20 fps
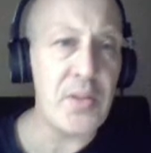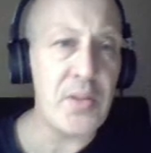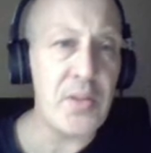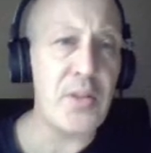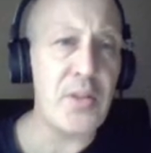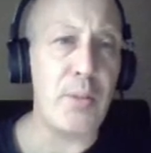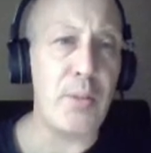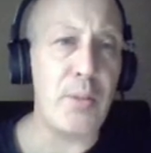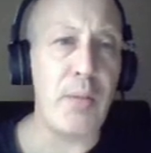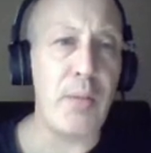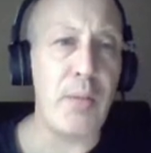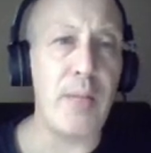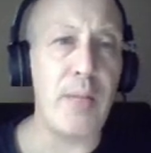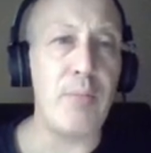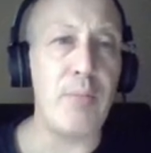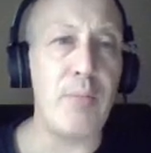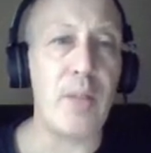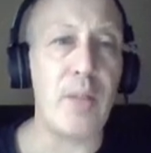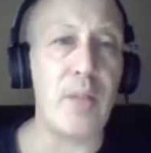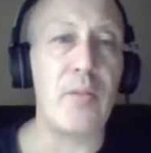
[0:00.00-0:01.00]
your paid
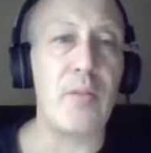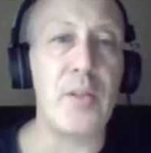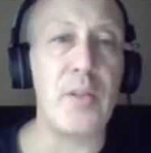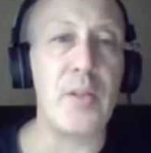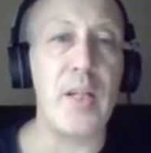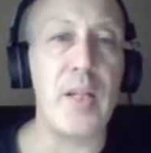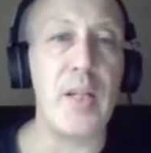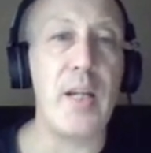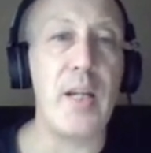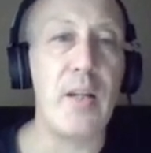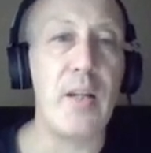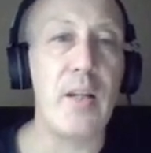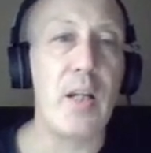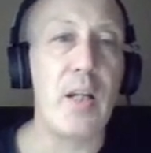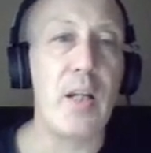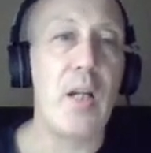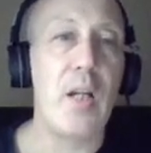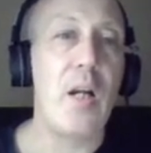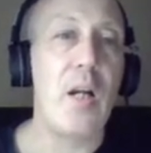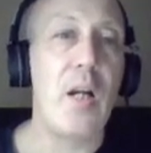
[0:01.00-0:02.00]
pick for today.
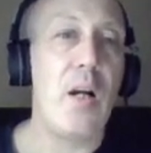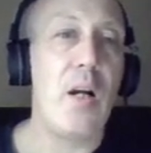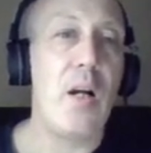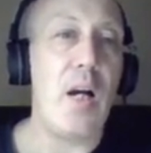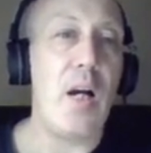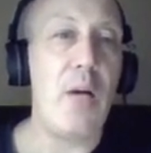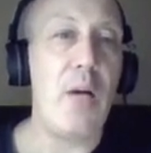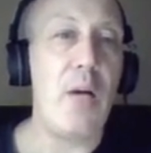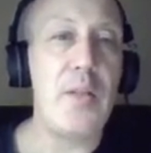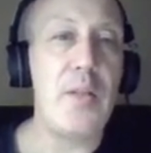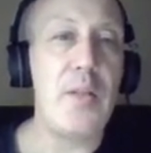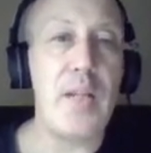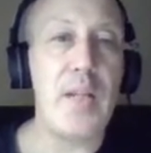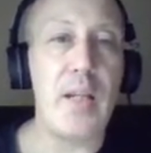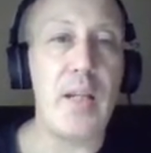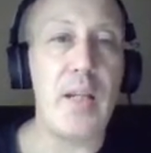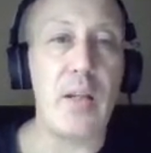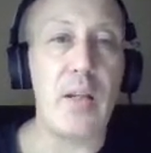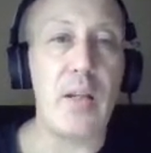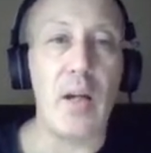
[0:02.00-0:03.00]
I would
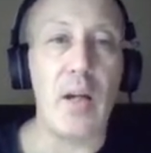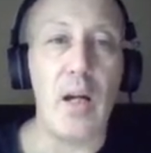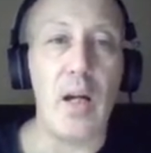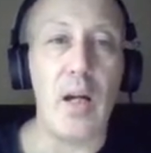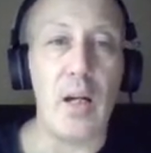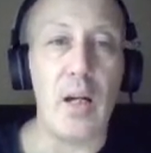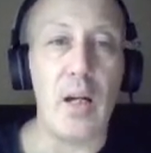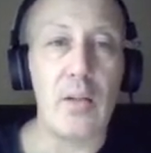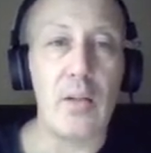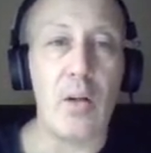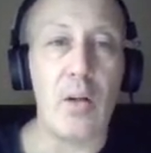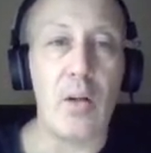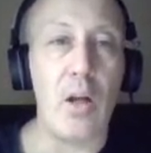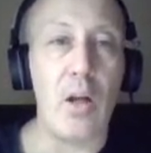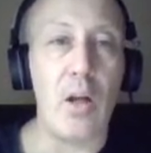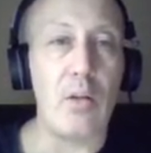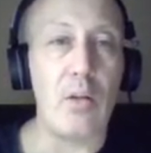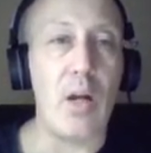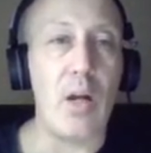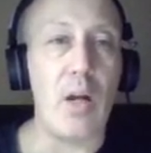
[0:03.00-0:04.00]
take
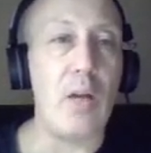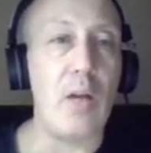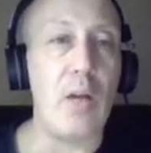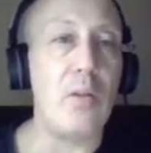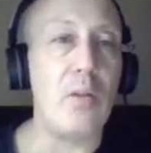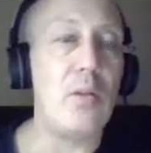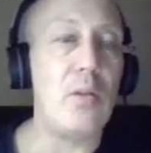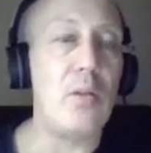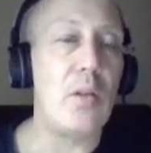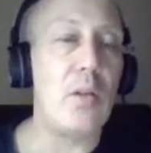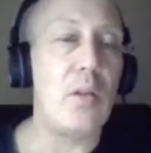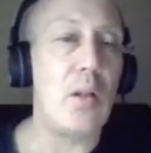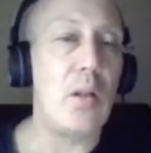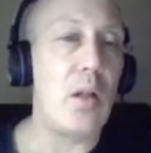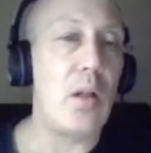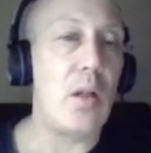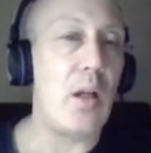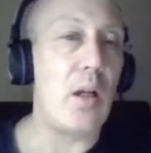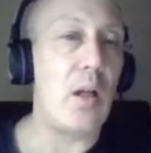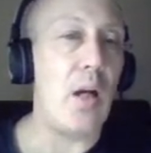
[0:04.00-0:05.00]
Colorado
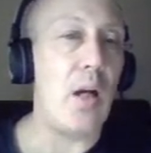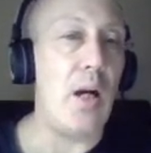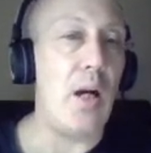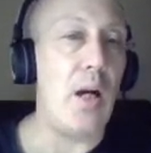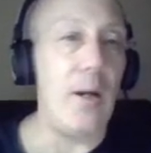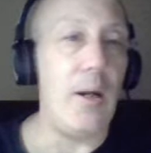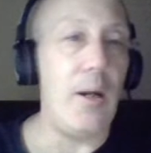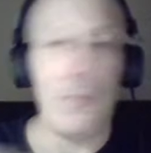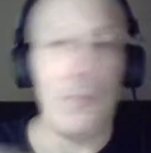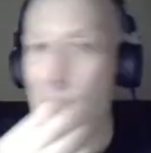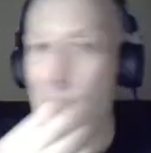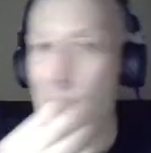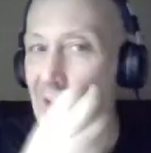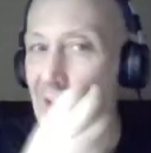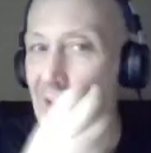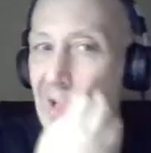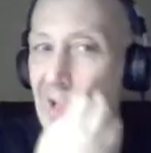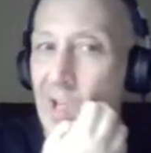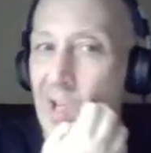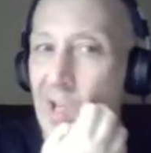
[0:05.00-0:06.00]

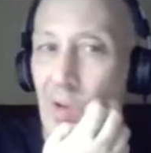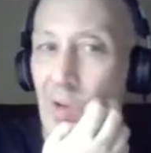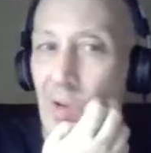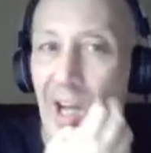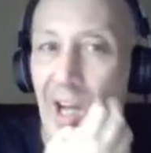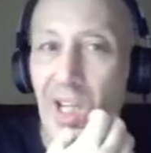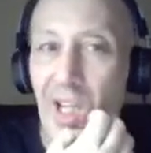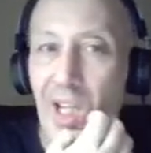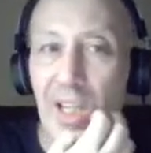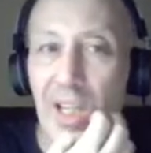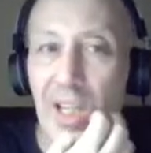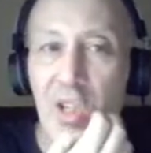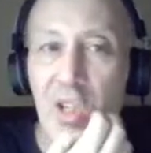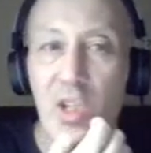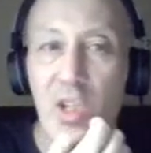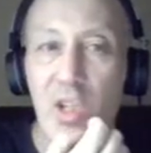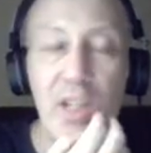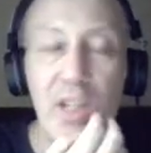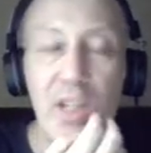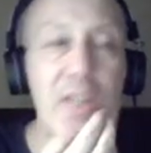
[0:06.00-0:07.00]
in
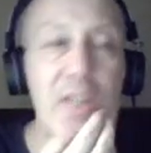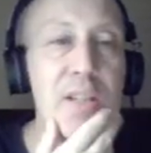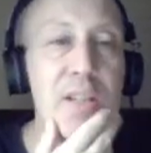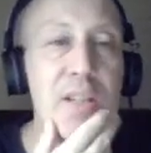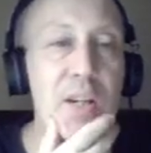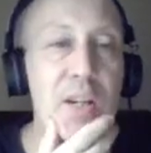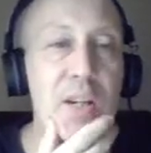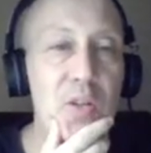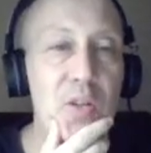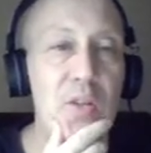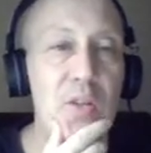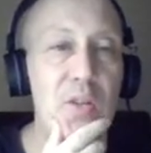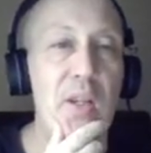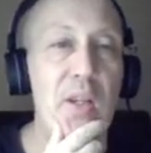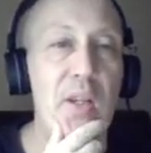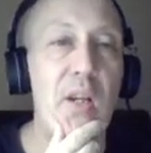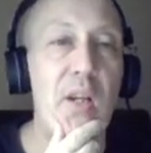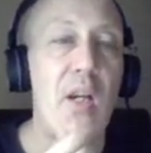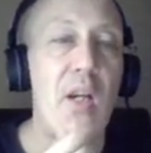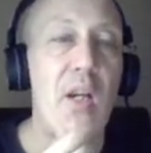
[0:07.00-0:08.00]
regulation against San Jose.
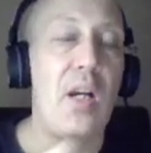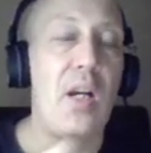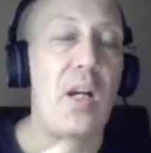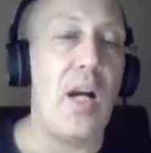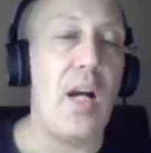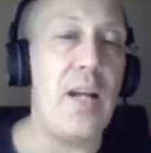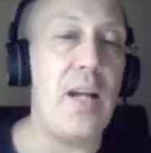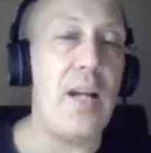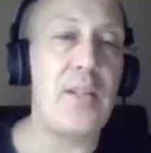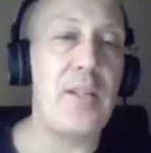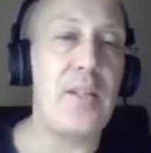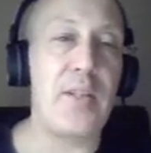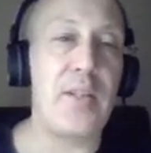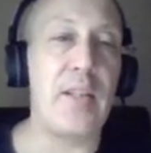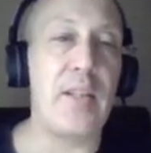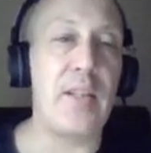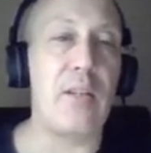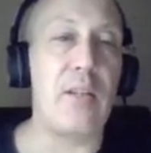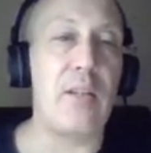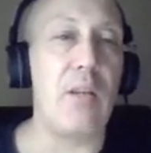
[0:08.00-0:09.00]
I just
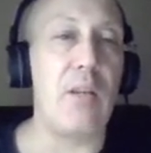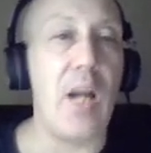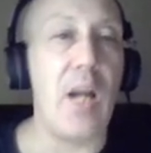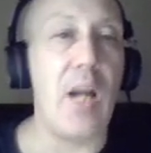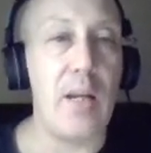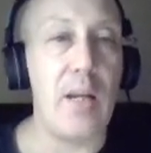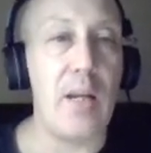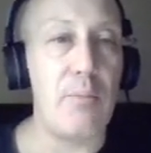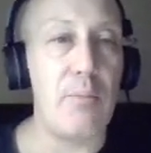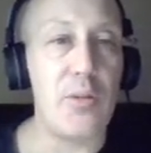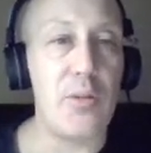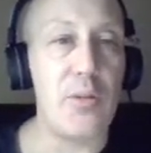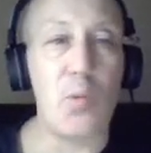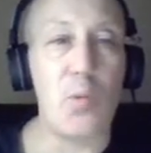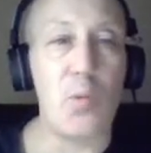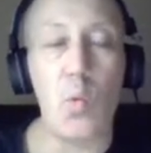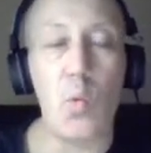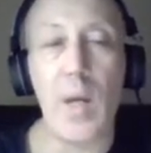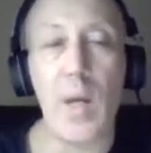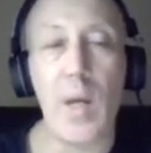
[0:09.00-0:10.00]
think their lineup is
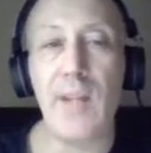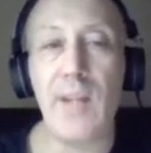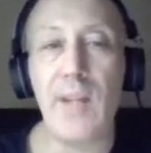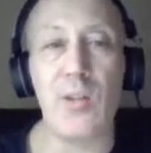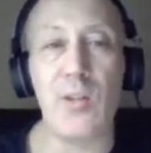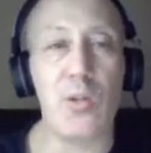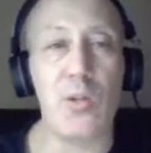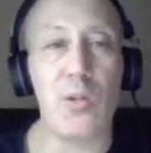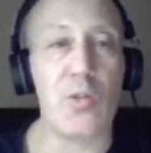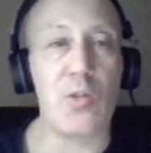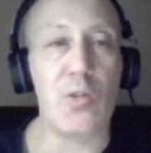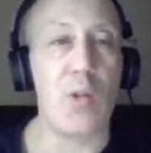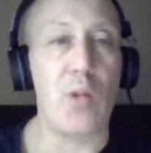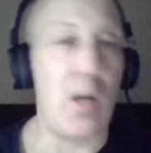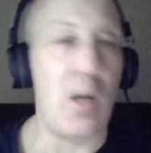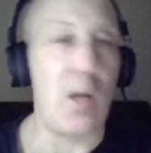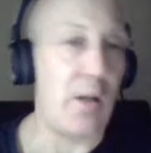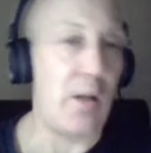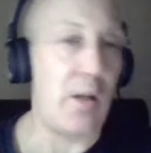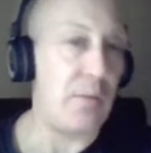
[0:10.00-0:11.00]
way too
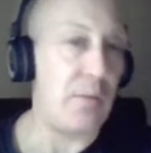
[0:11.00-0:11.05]
strong